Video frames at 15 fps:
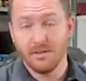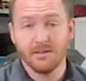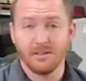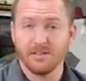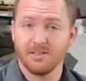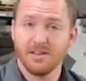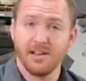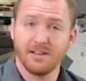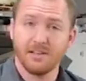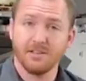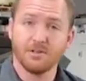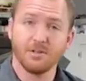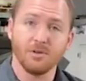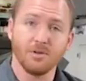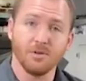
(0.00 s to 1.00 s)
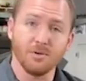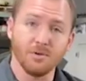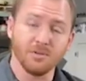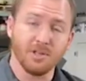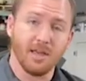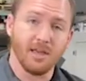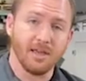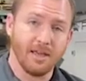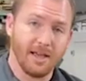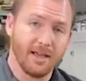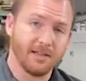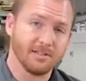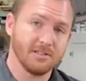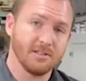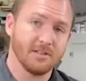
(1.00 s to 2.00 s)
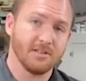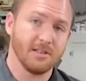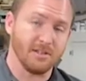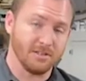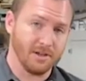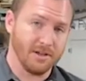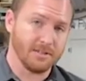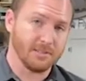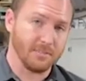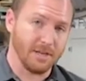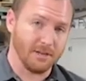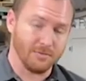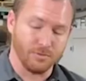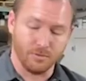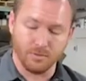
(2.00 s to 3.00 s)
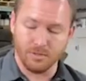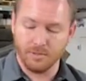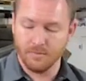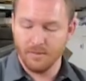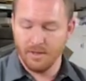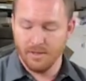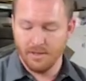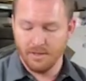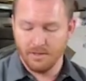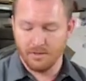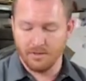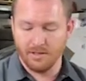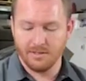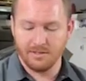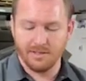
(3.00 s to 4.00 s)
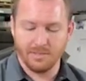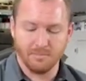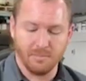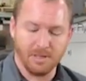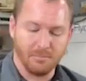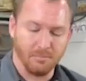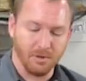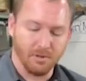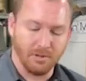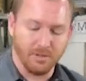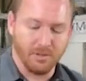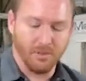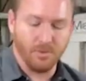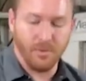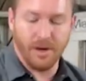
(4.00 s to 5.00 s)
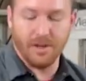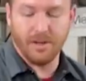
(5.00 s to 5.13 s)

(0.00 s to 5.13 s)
decided to use a cast exhaust manifold. So that's this big burly dude right